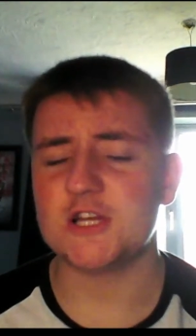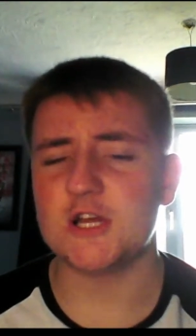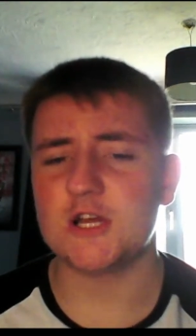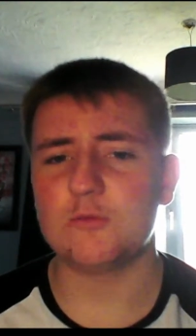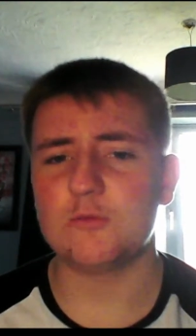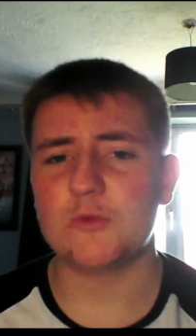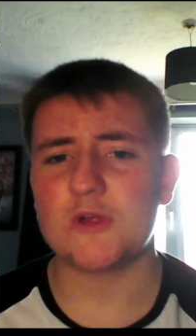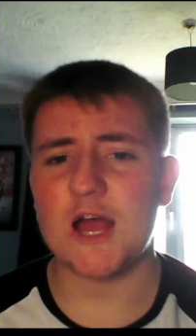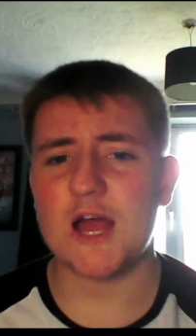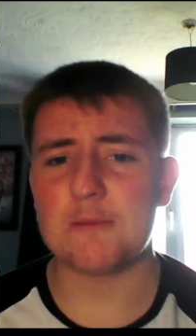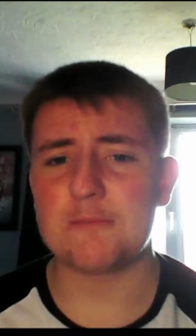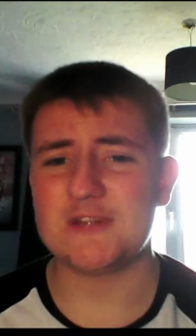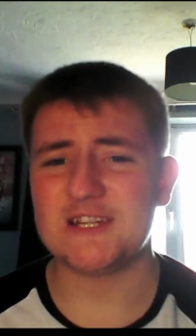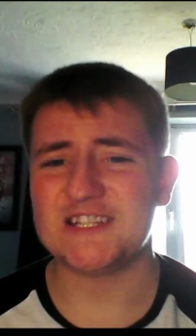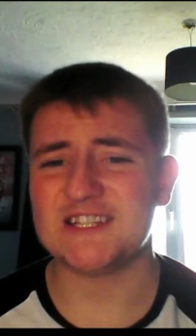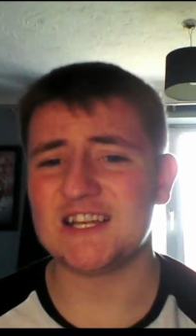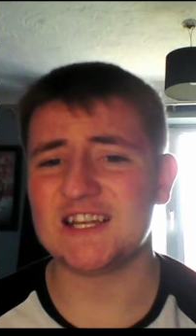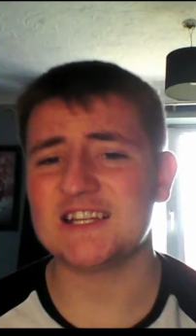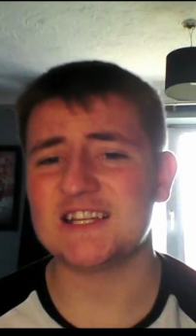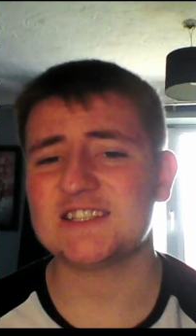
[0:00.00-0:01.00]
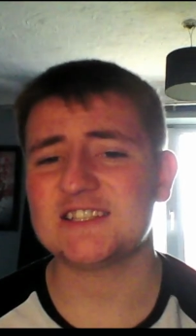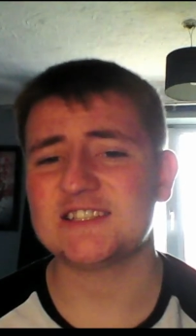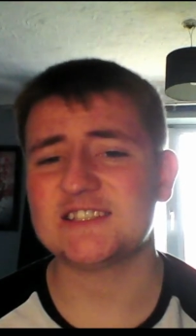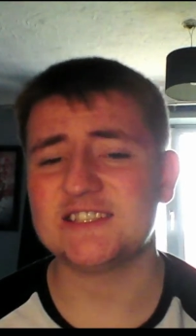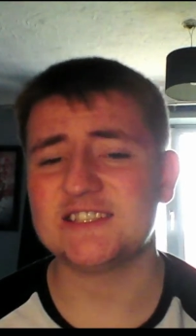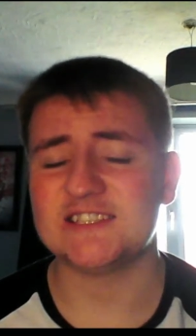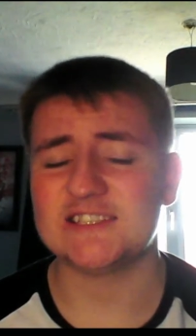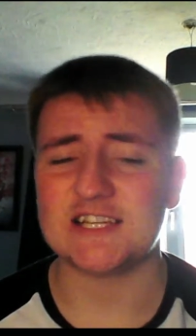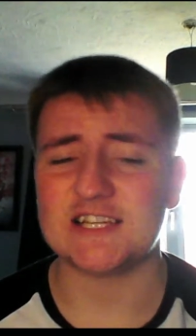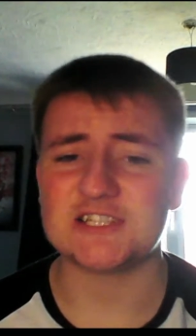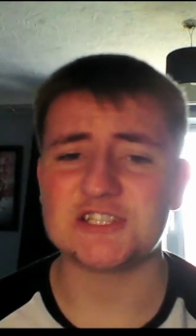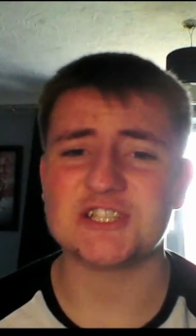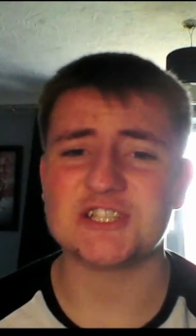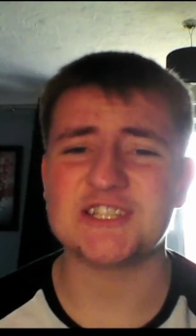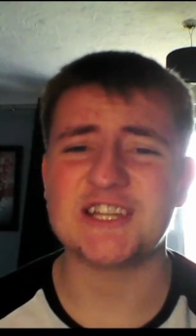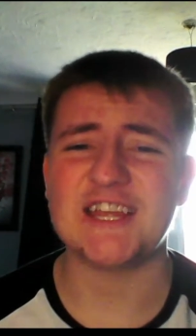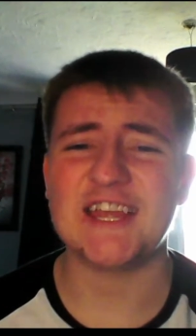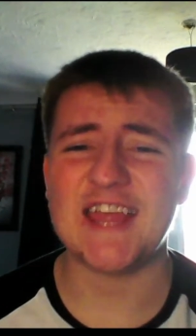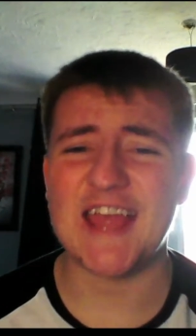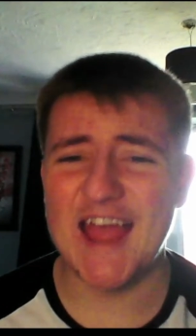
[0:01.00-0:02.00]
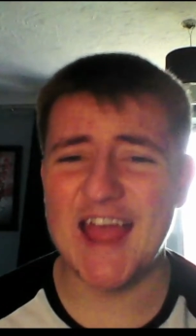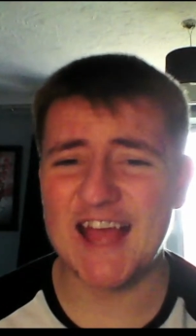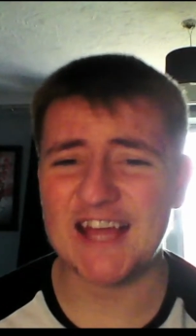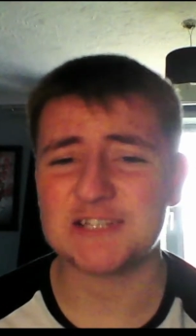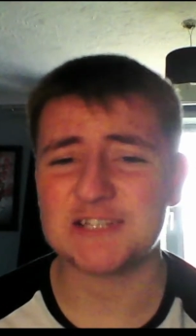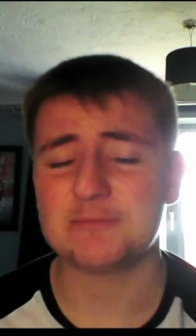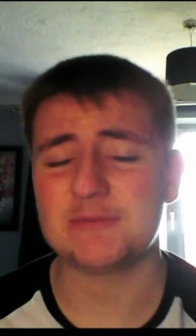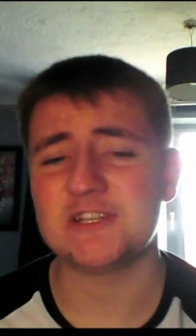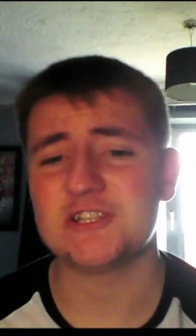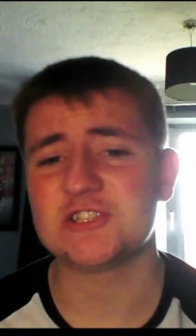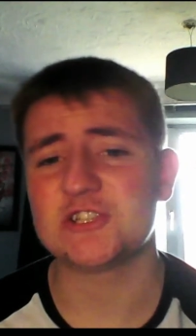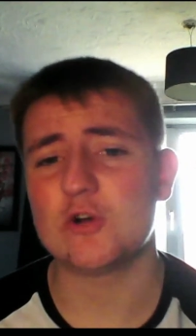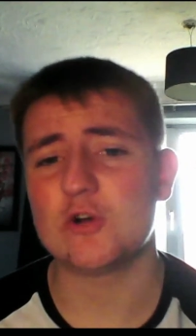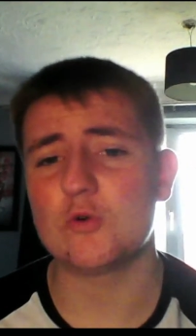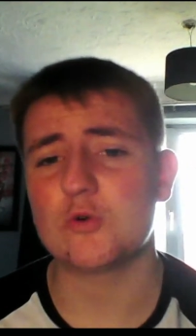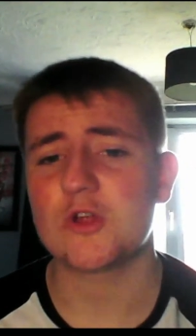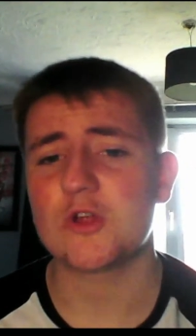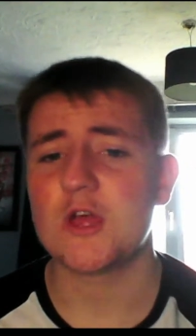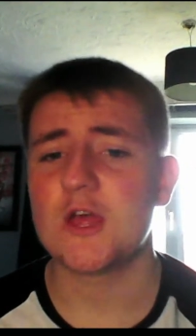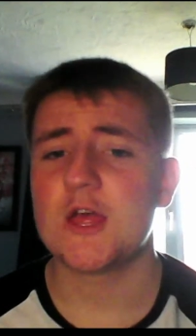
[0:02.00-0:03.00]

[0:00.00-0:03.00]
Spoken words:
We are missing Alexis Sanchez. He has been sold.